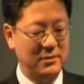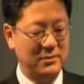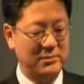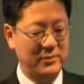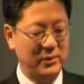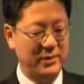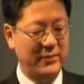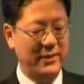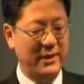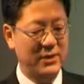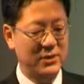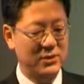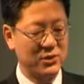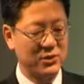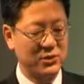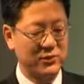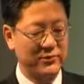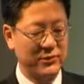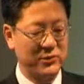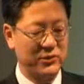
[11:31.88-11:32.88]

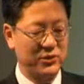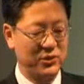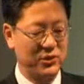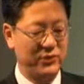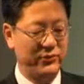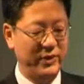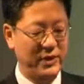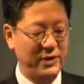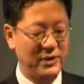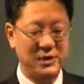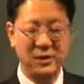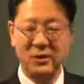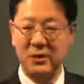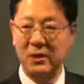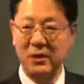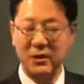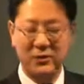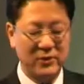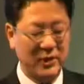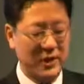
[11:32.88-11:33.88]
prevalence of
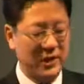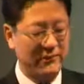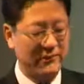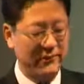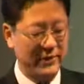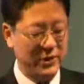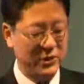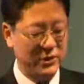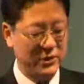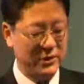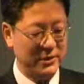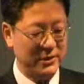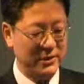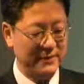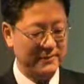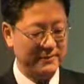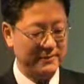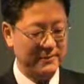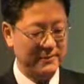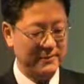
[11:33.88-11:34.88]
GVHD, around half
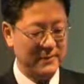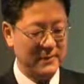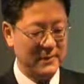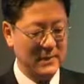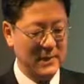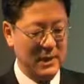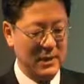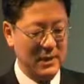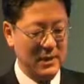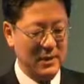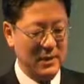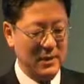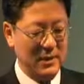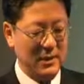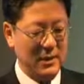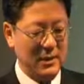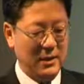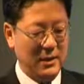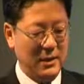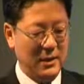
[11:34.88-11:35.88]
patient.
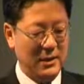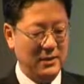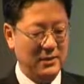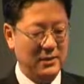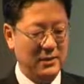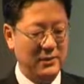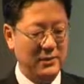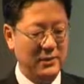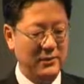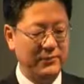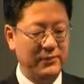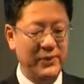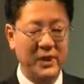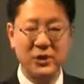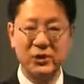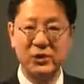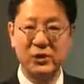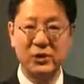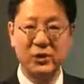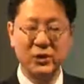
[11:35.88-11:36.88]
And if
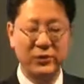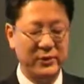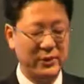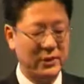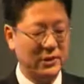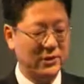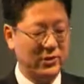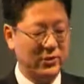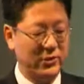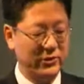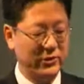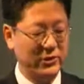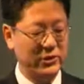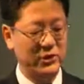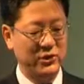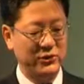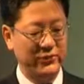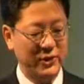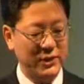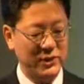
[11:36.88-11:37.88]
patient with a chronic
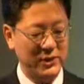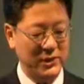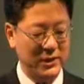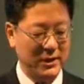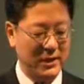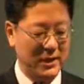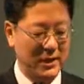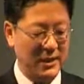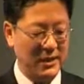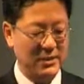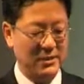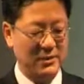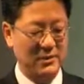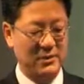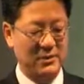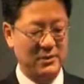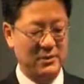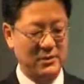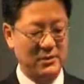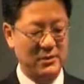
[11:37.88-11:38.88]
GVHD has
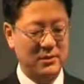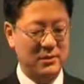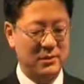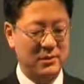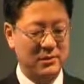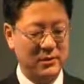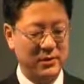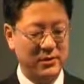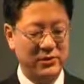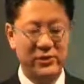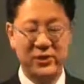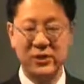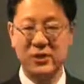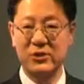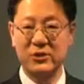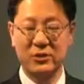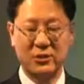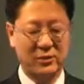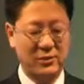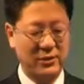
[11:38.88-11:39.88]

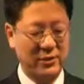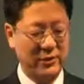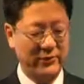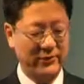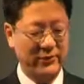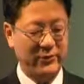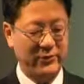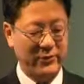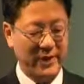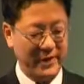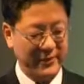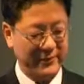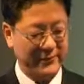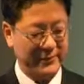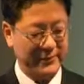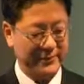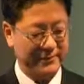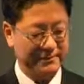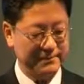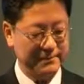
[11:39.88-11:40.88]
decreased quality of life.